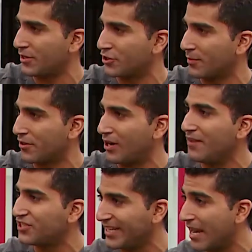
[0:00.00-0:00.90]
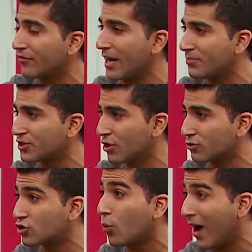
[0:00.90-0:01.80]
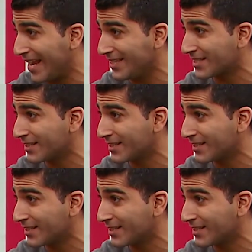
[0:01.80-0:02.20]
Met Your Mother. I've seen every episode twice.